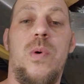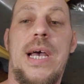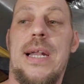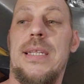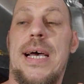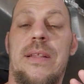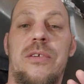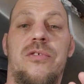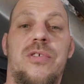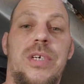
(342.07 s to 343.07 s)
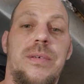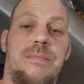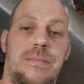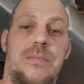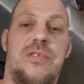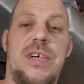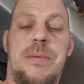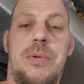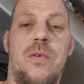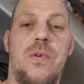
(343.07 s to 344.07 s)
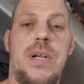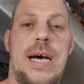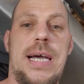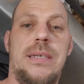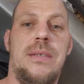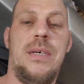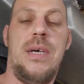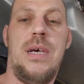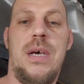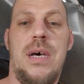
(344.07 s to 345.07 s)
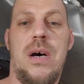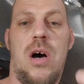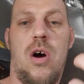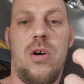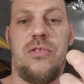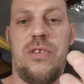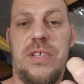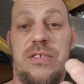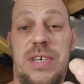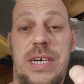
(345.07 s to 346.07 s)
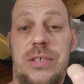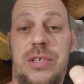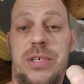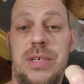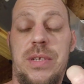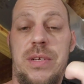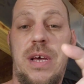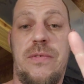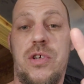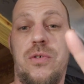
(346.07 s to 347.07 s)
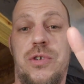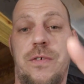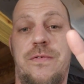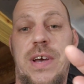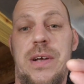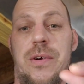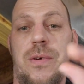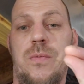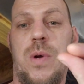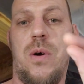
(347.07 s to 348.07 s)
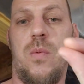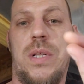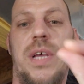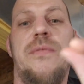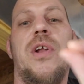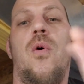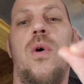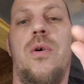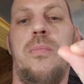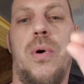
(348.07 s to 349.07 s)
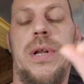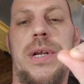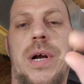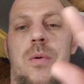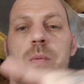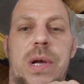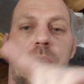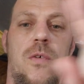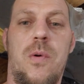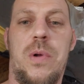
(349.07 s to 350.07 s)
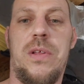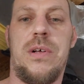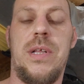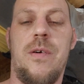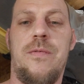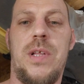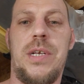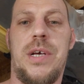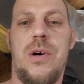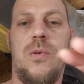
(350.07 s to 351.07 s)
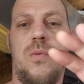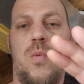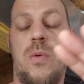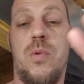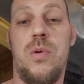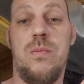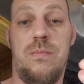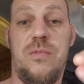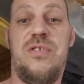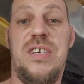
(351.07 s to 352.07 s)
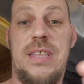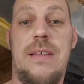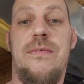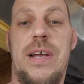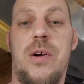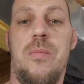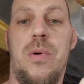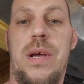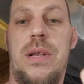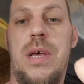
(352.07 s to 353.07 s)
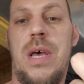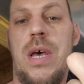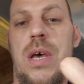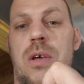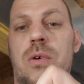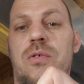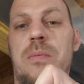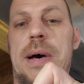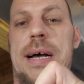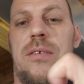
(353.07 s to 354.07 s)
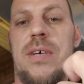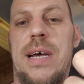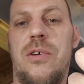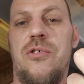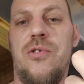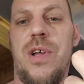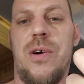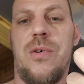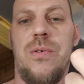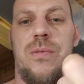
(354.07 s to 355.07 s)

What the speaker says: We got to allow this to set up overnight. Hard to the touch. Never use your finger. We don't want to leave an oil print in there. When we go over with the clear flood coat, we will see that fingerprint. Use the backside. Use your knuckle.